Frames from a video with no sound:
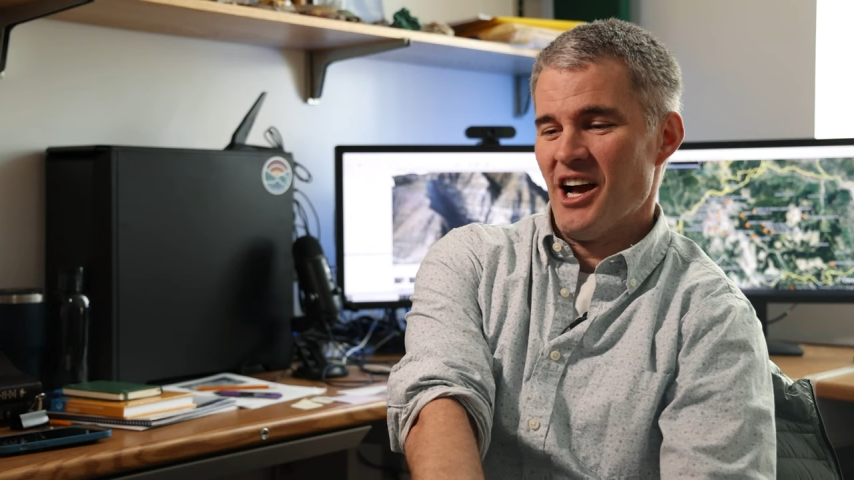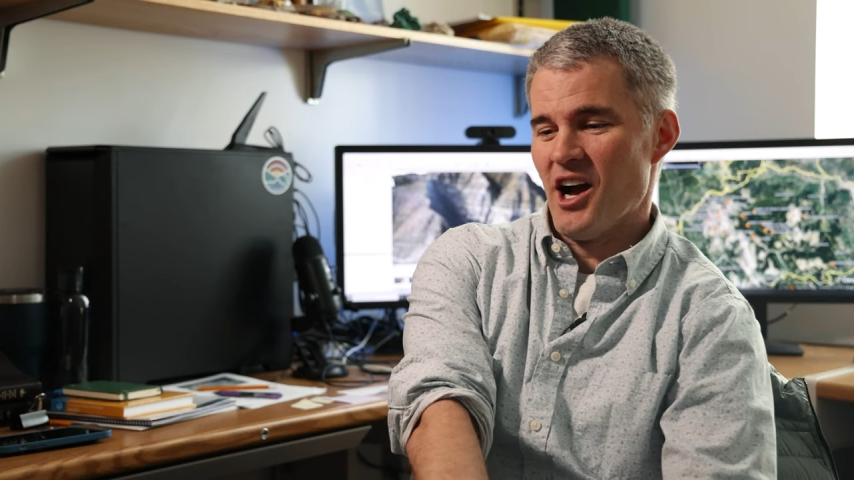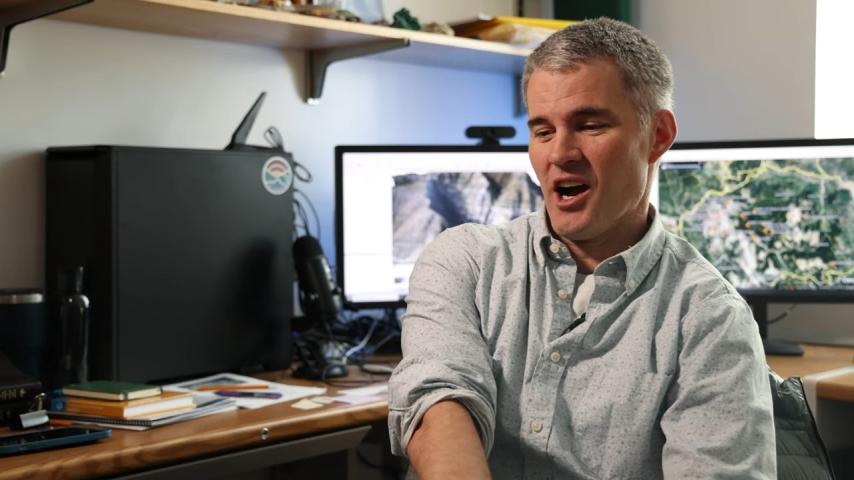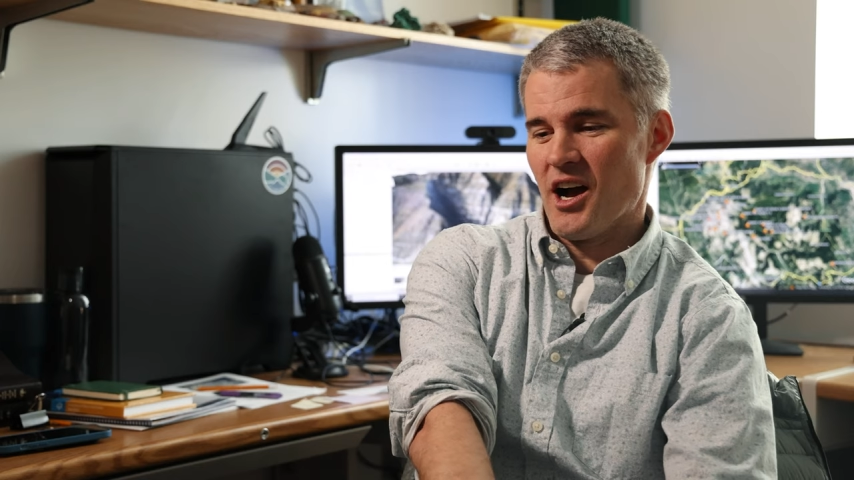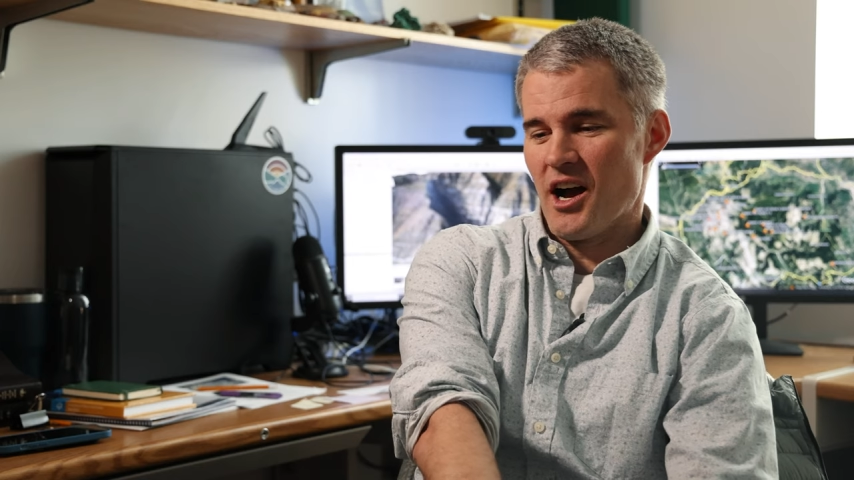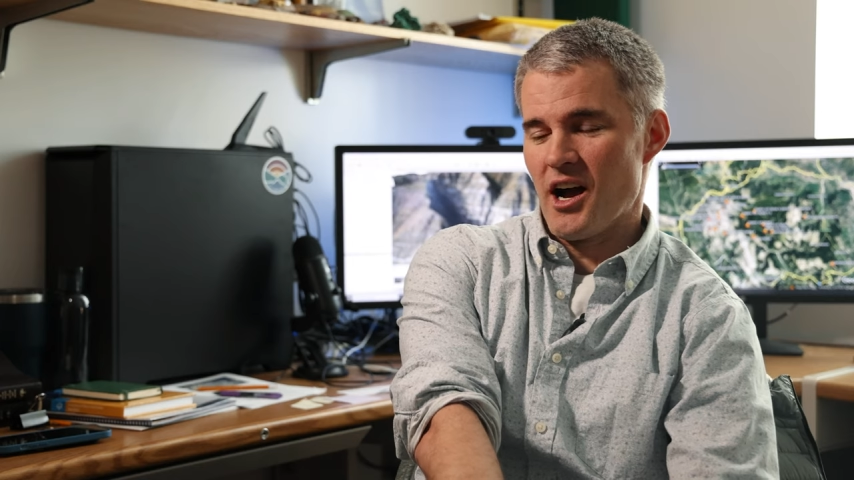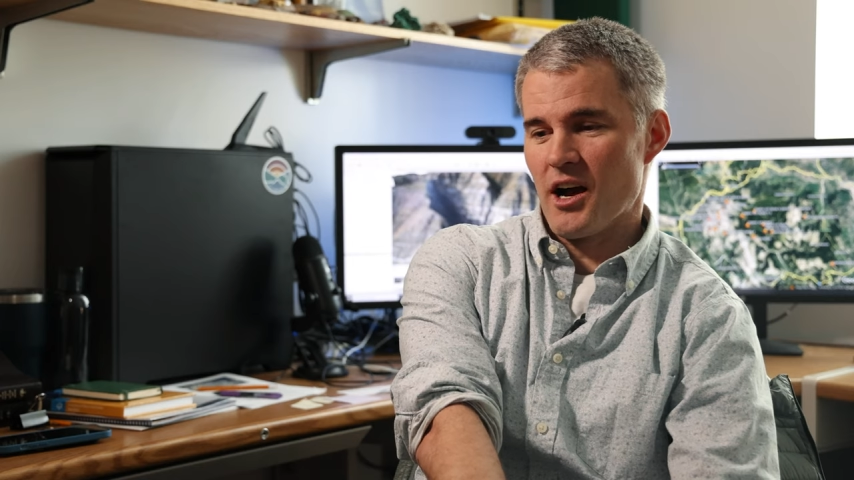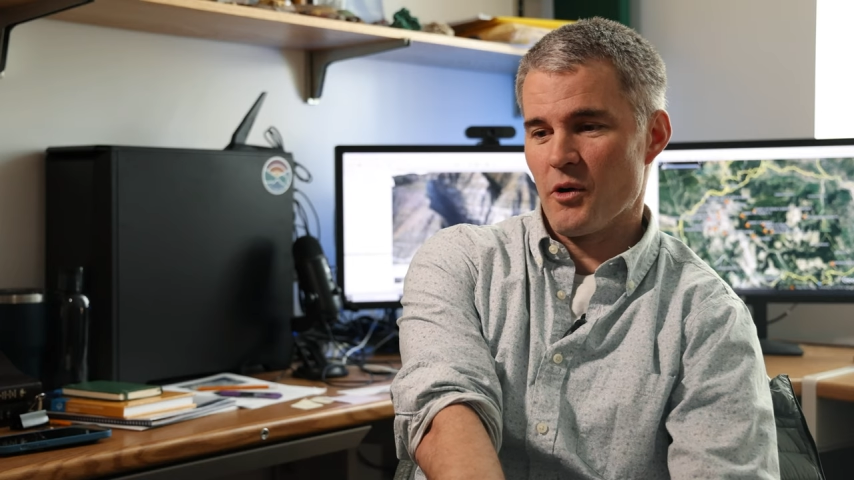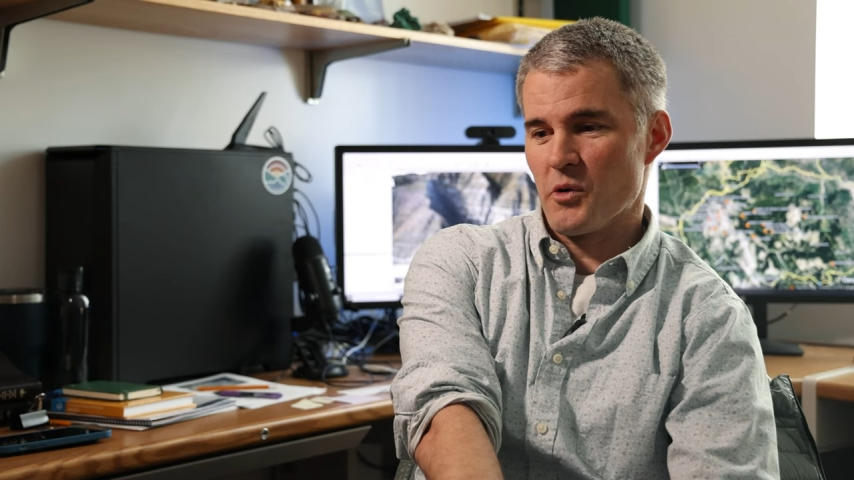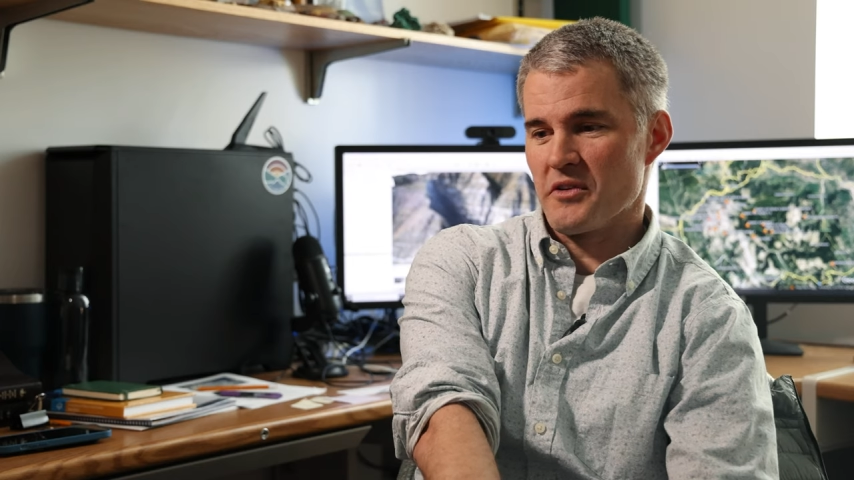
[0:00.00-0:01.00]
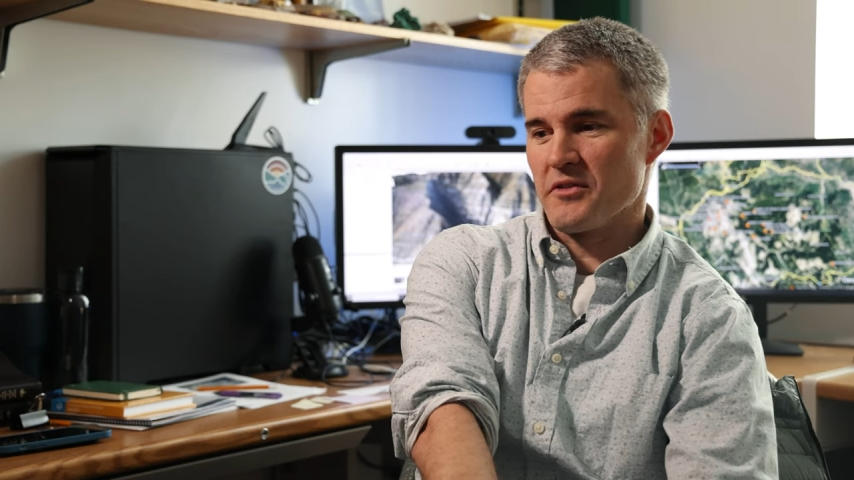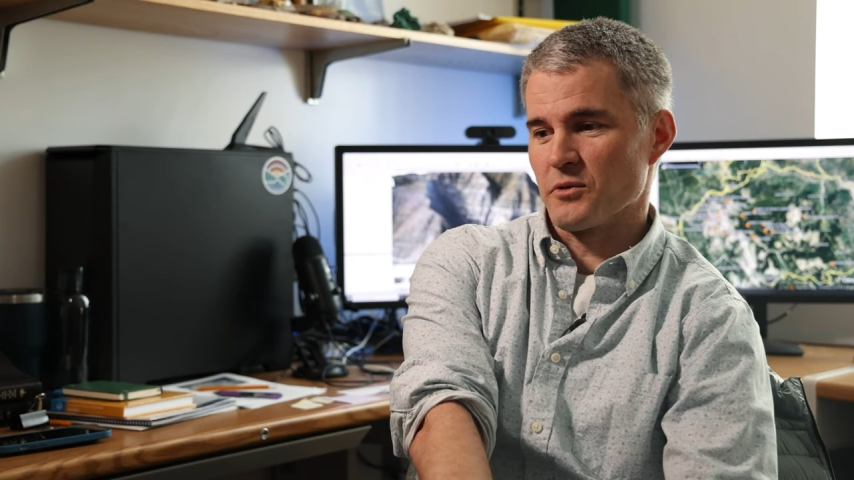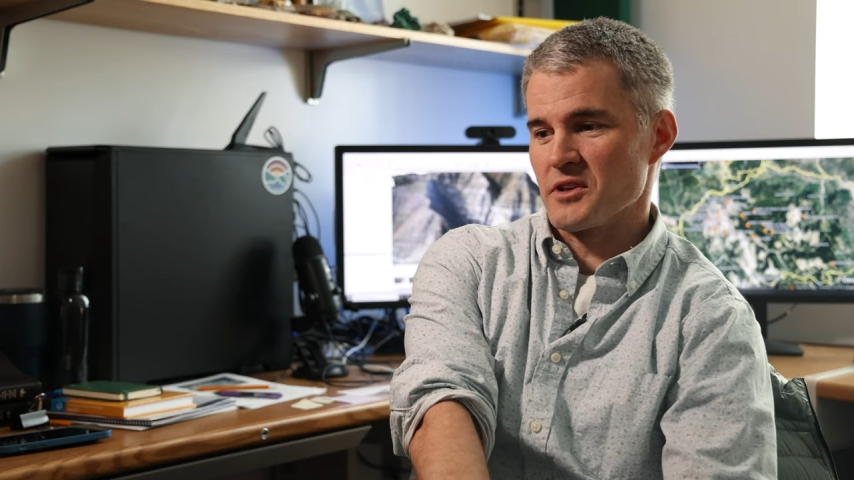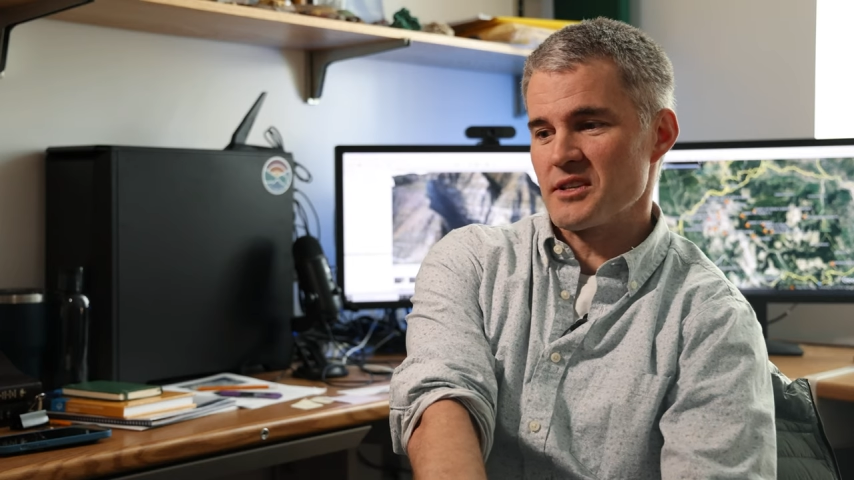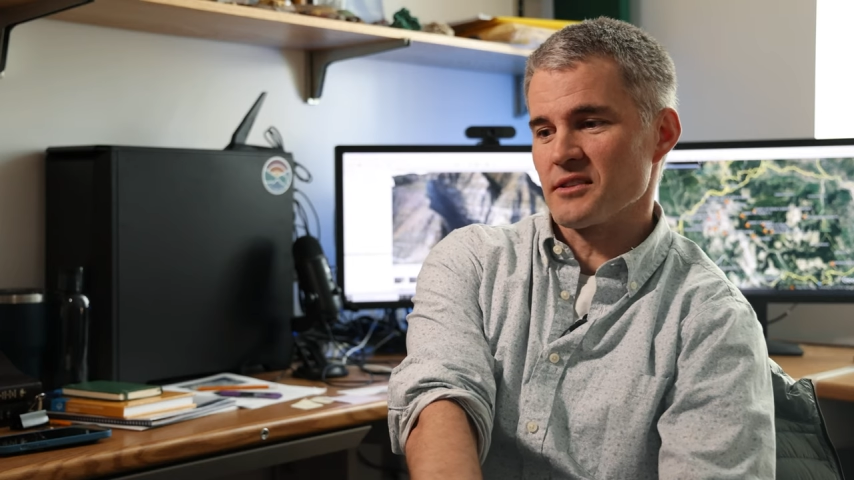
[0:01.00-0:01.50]
Uh,
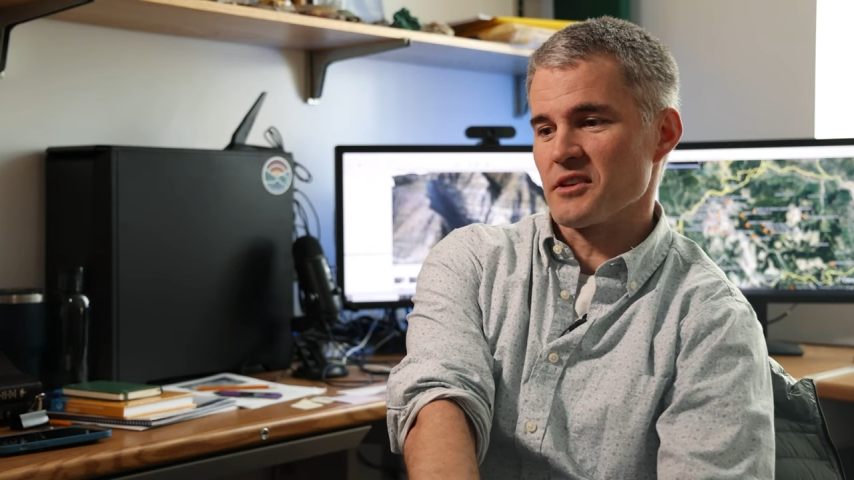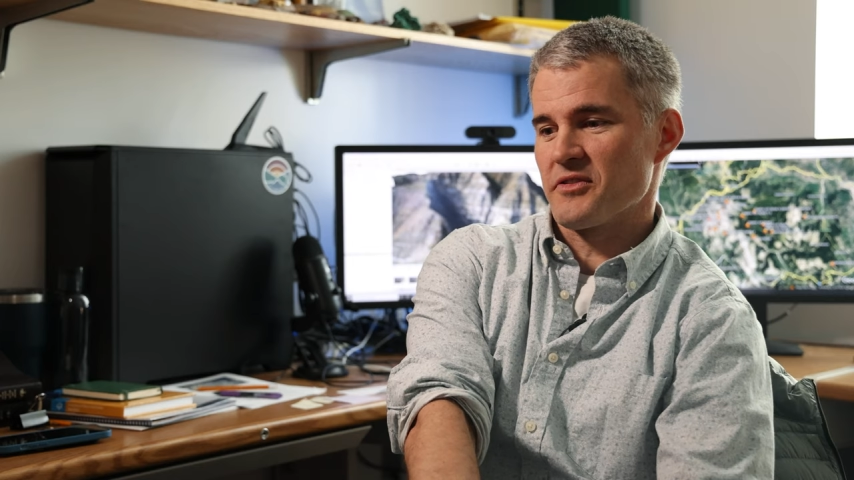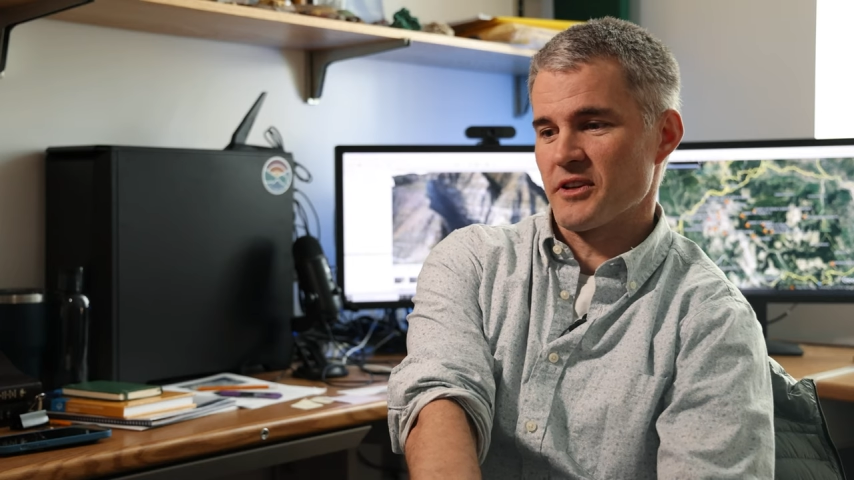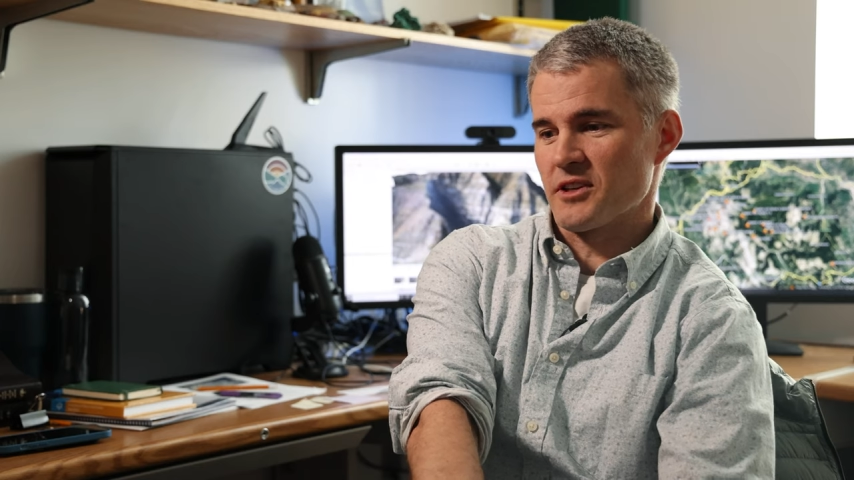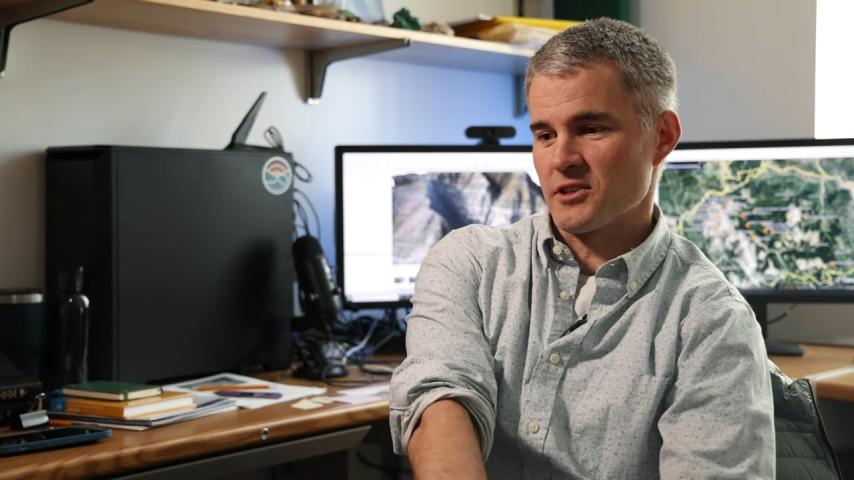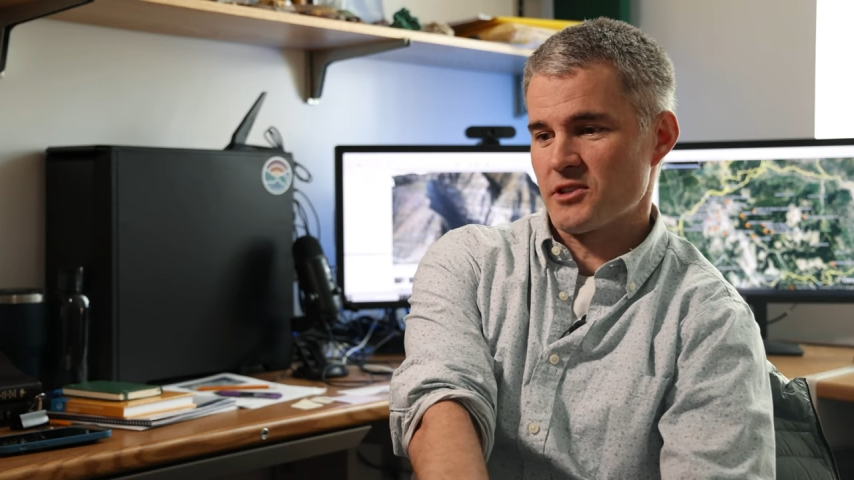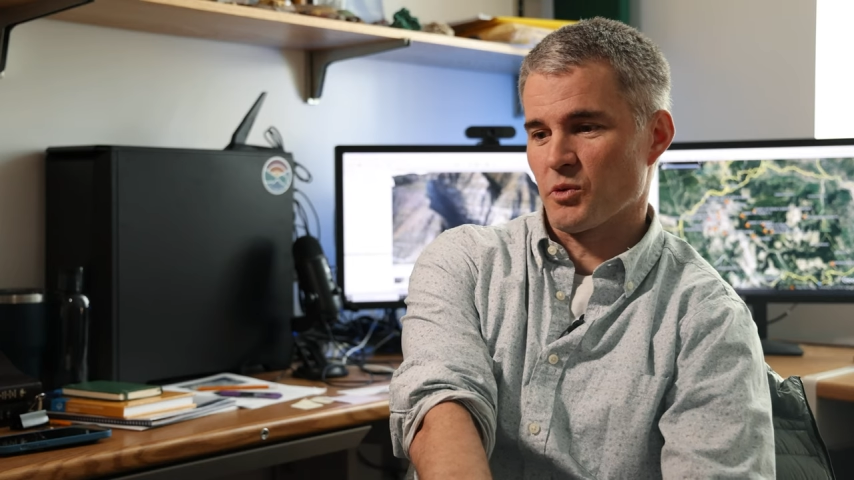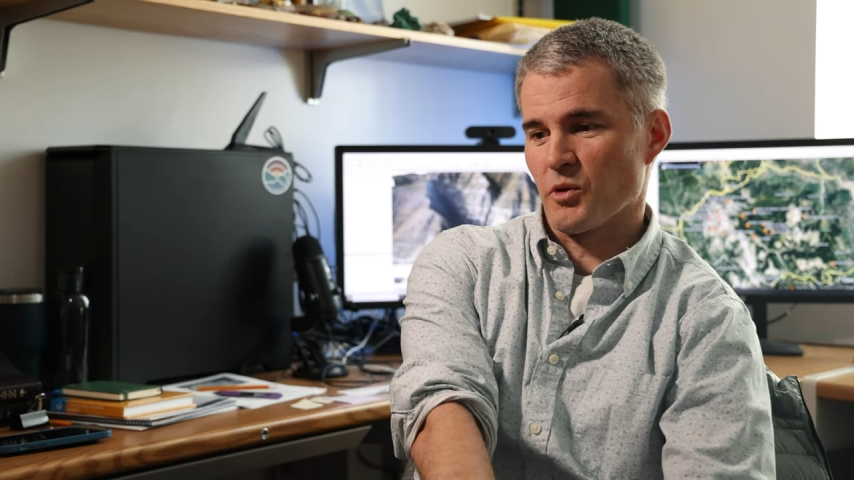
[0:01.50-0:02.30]
we've recently finished,